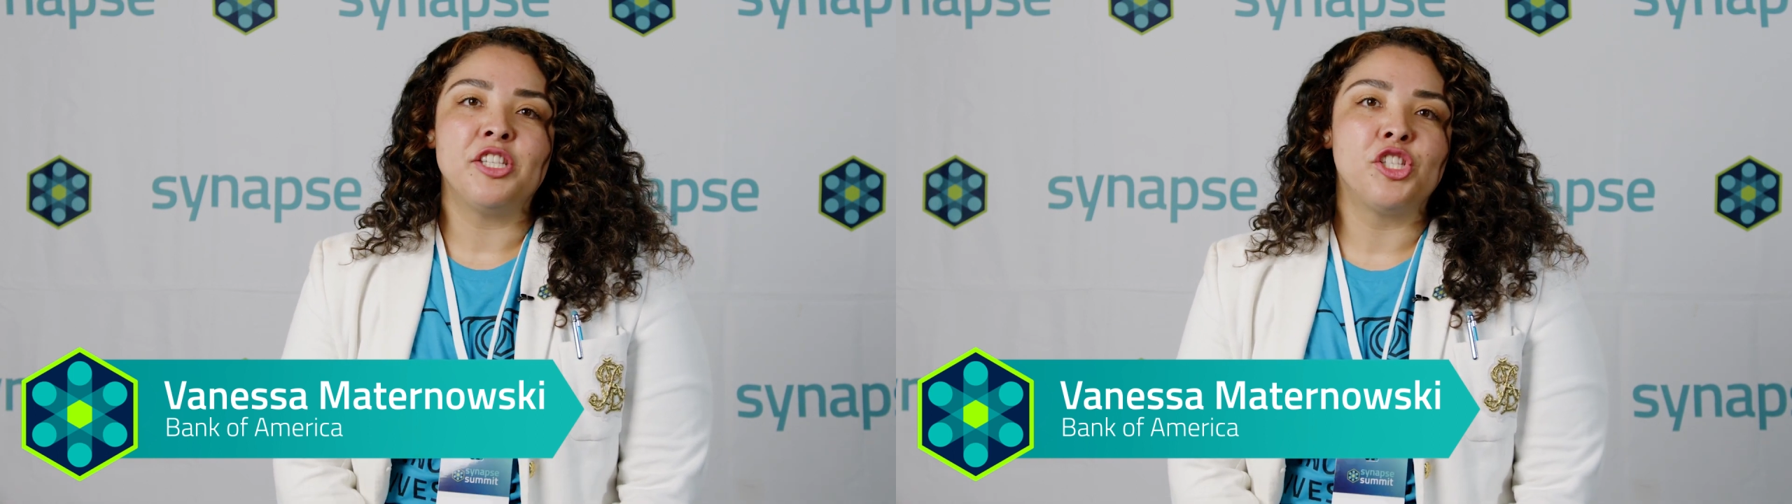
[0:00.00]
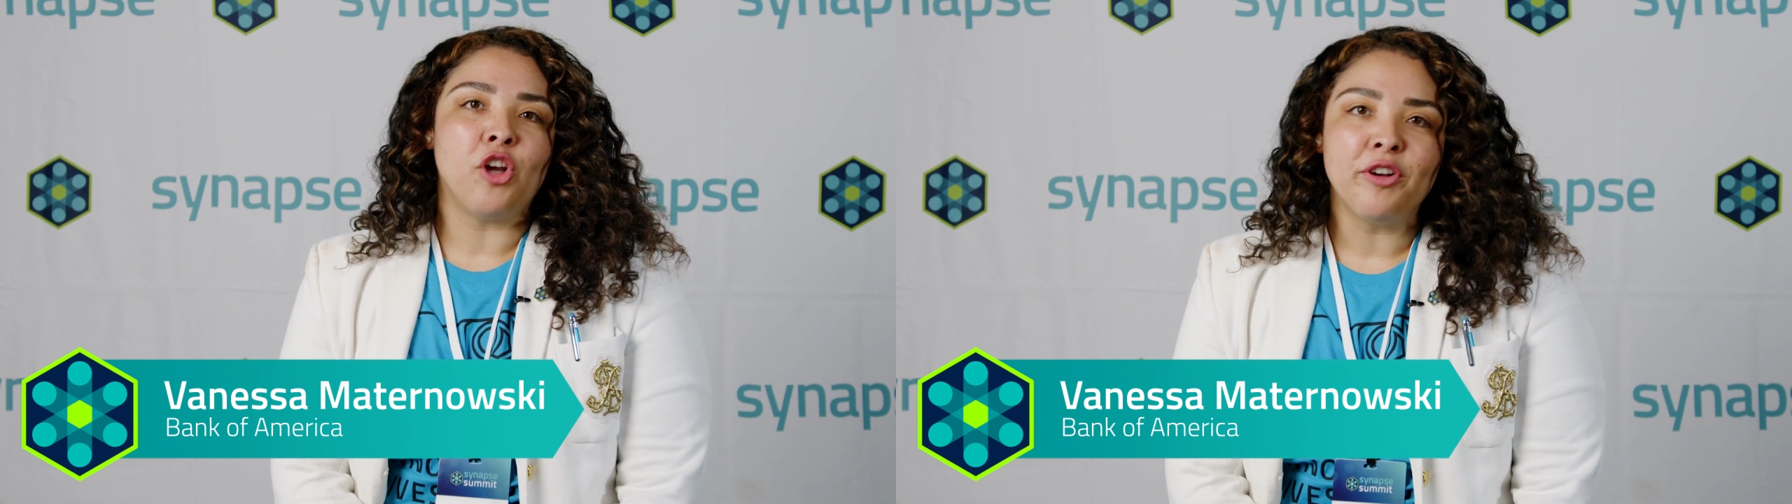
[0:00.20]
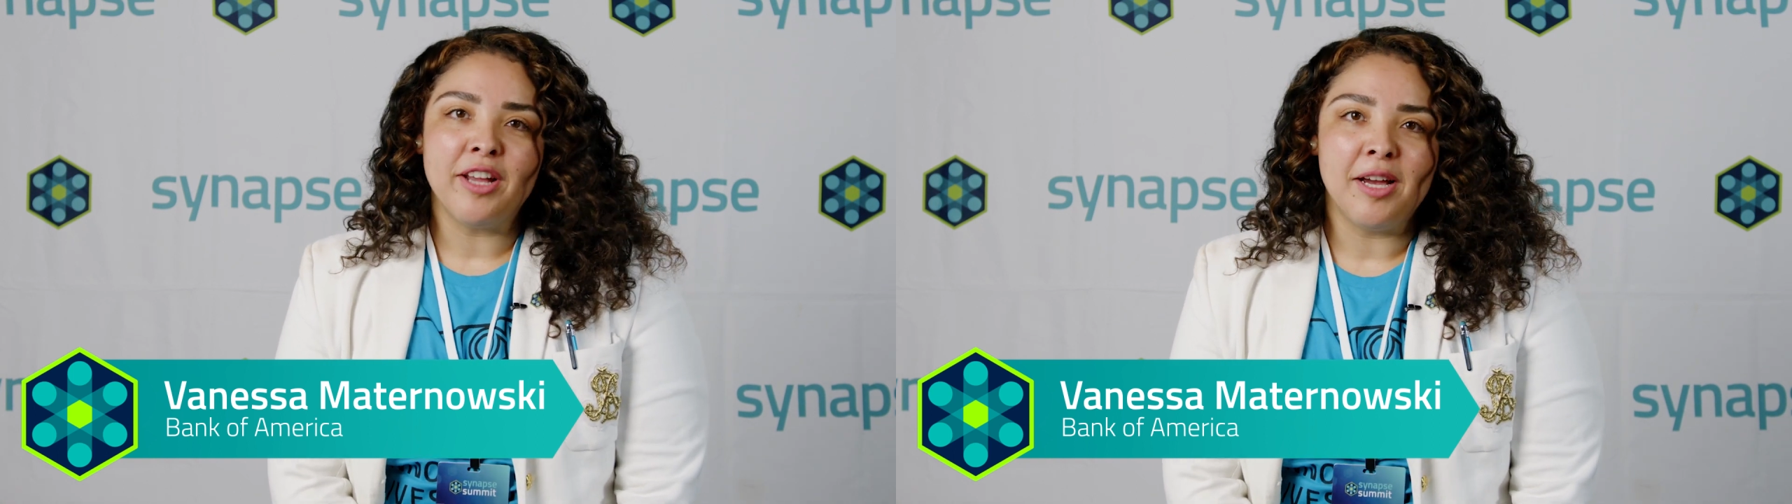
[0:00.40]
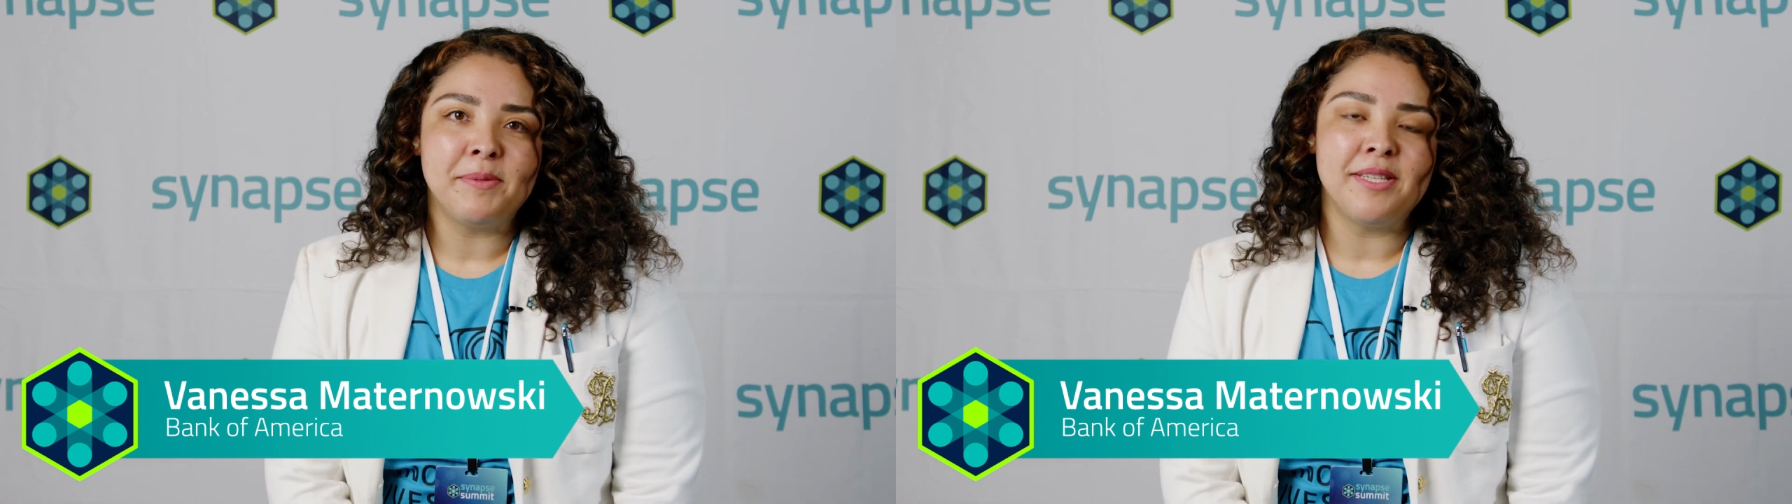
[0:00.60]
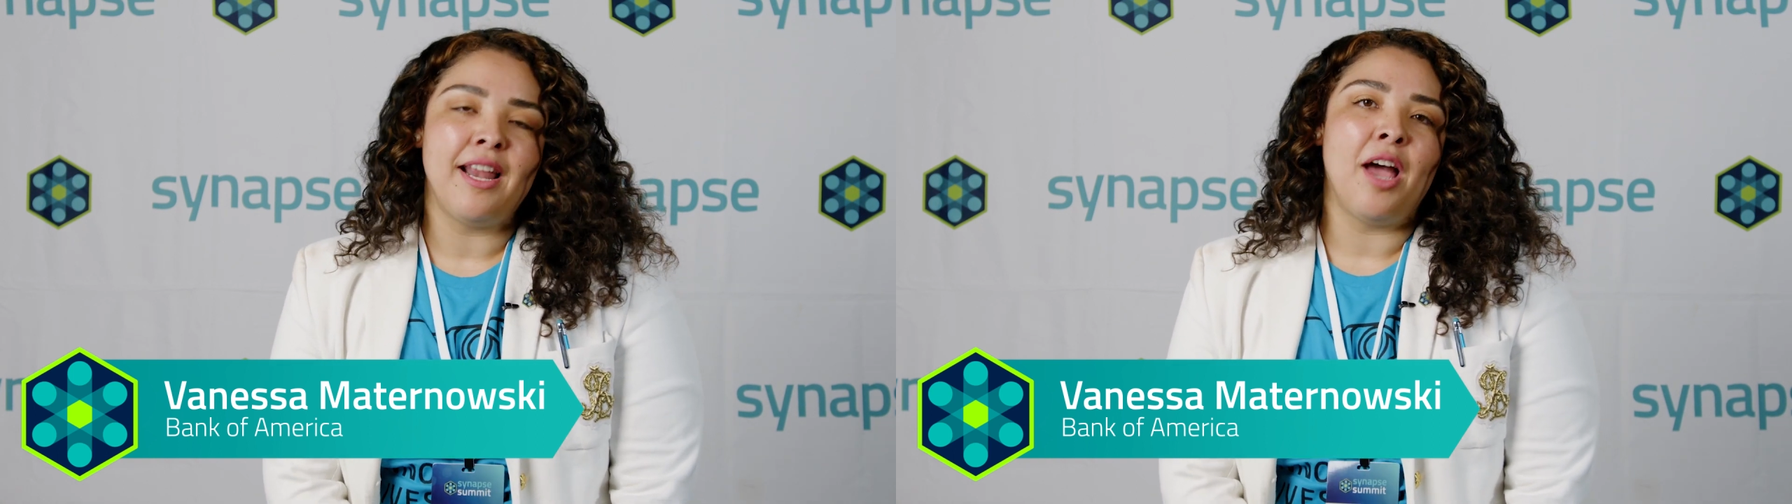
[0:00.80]

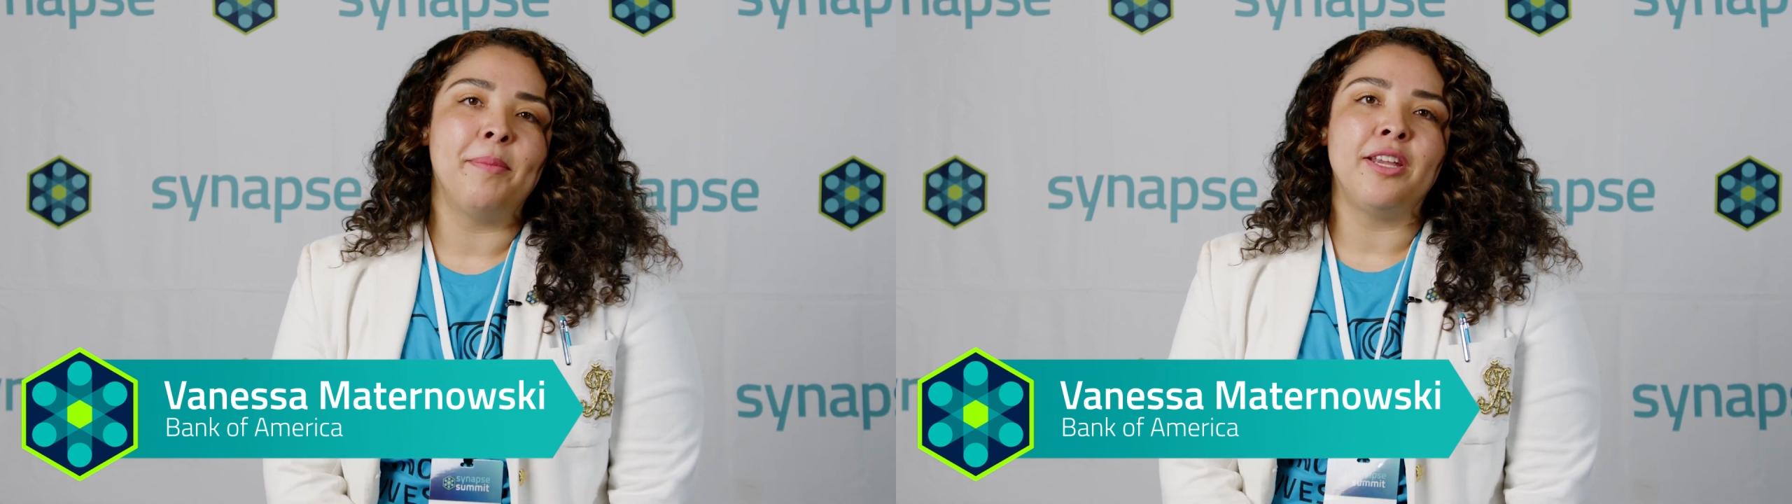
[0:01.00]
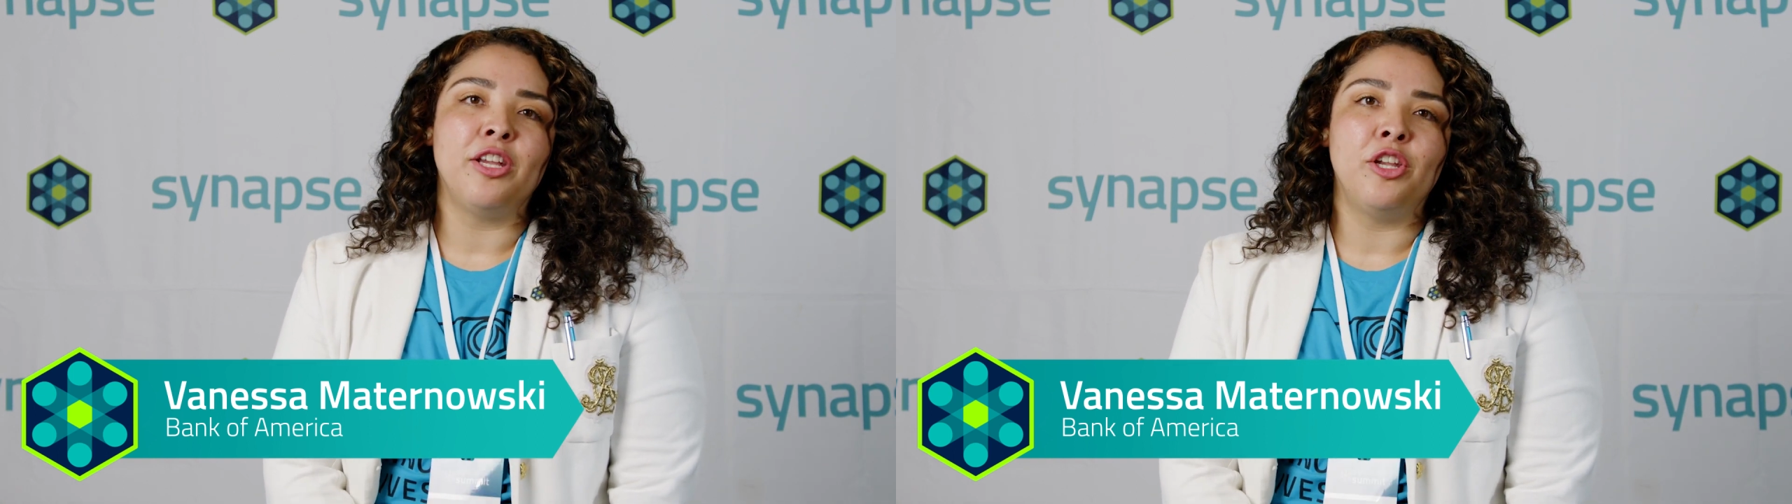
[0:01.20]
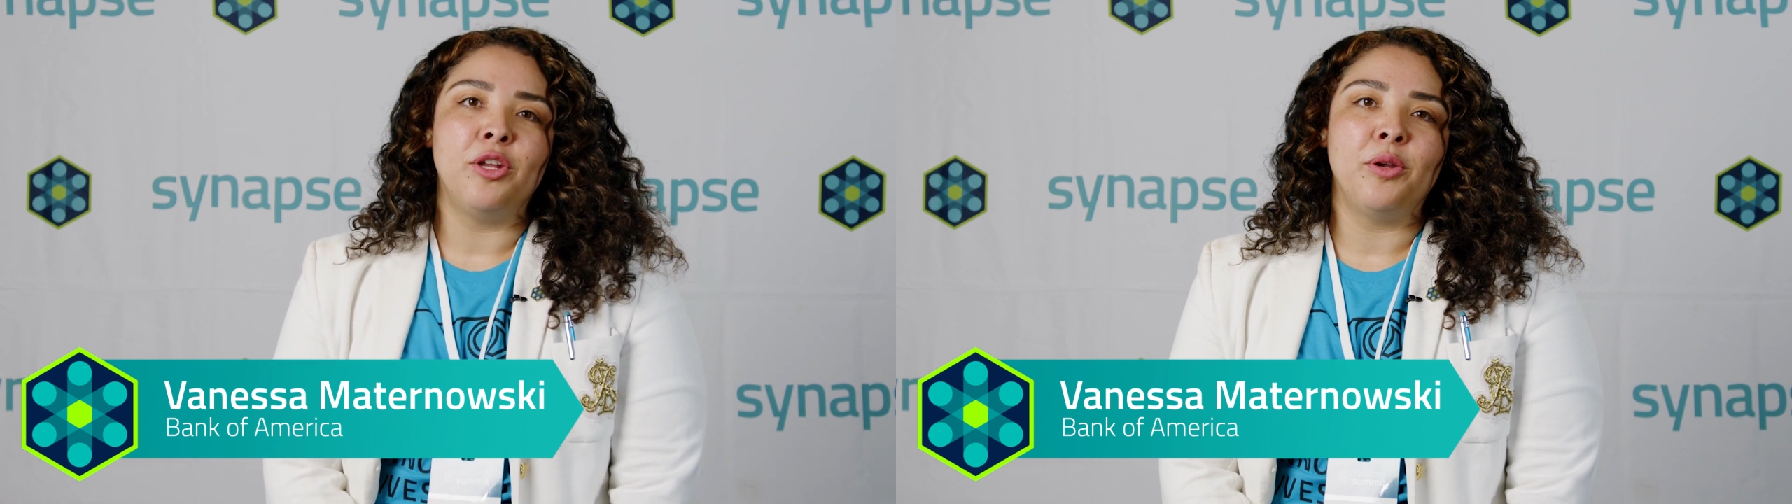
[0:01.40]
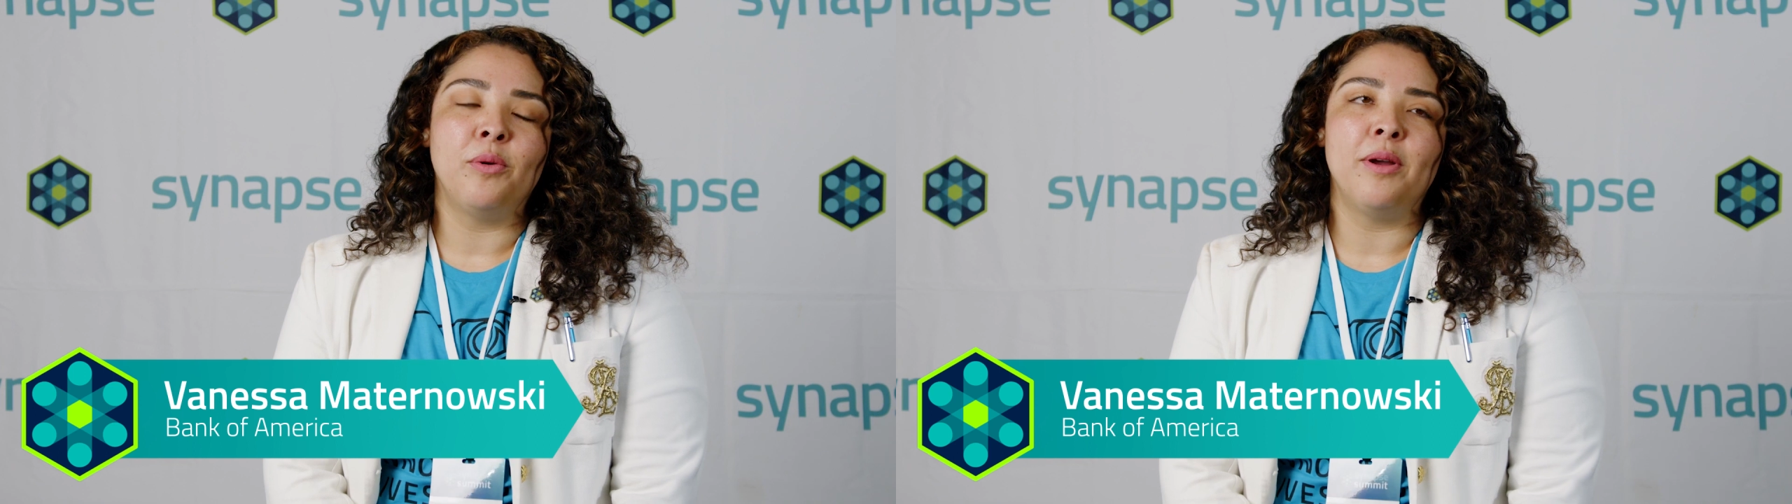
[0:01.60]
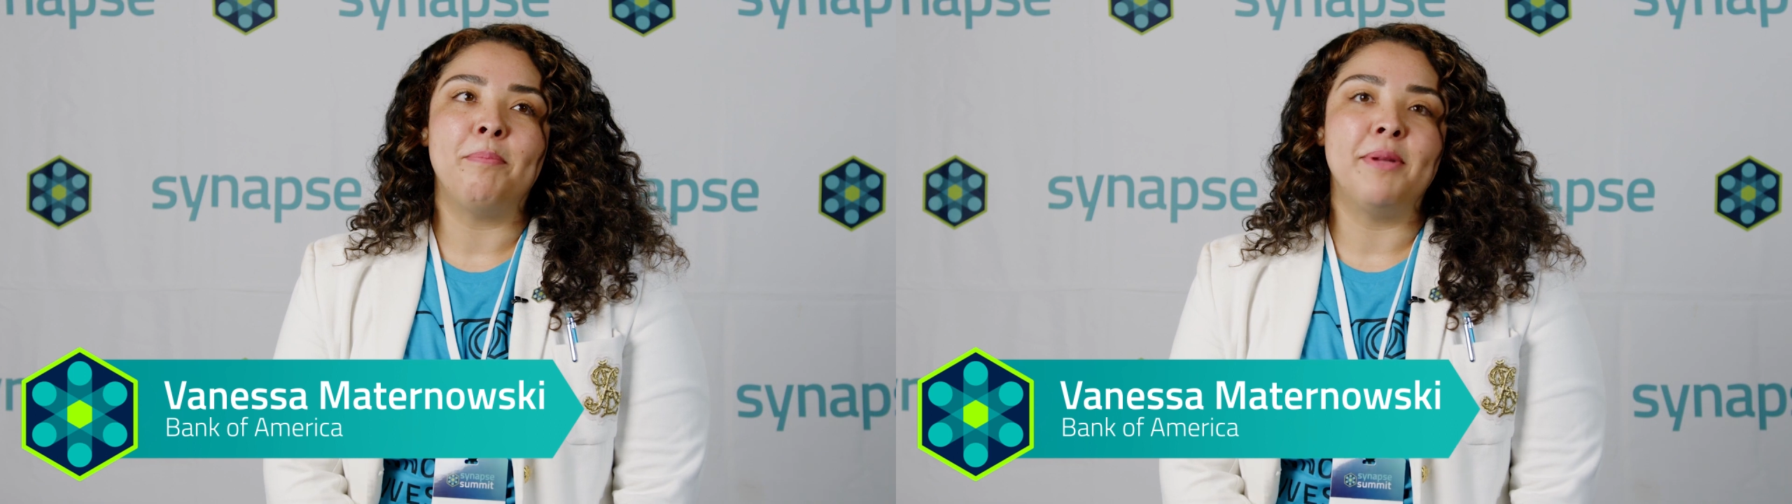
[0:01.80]
startups and how many new